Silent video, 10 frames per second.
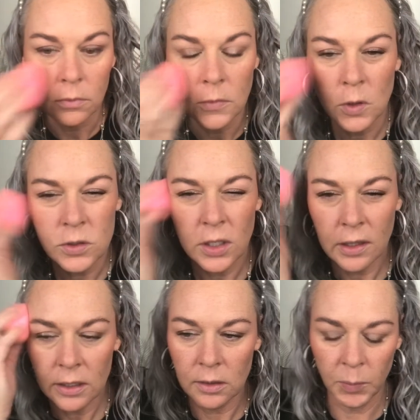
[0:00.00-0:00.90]
Which I
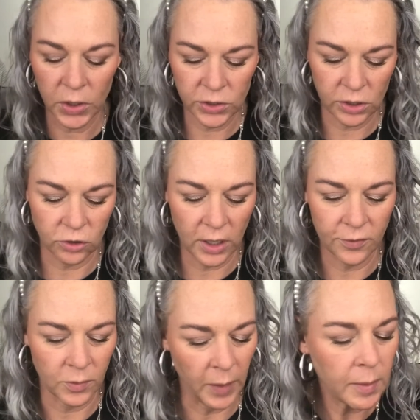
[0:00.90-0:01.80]
think the blush I tried
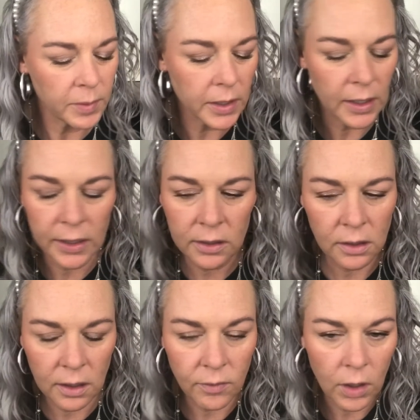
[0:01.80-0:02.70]
from Maybelline I didn't
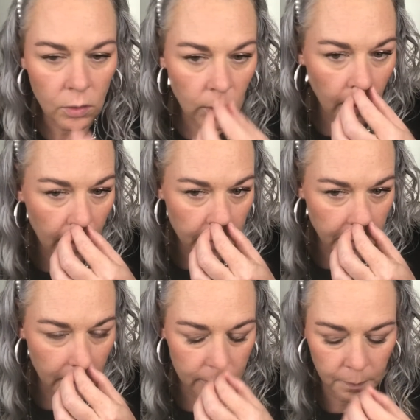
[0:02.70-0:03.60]
love a whole lot,
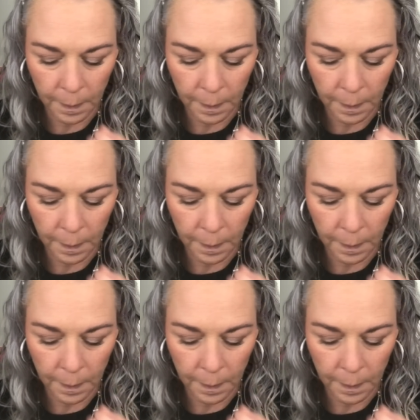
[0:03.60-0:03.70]
but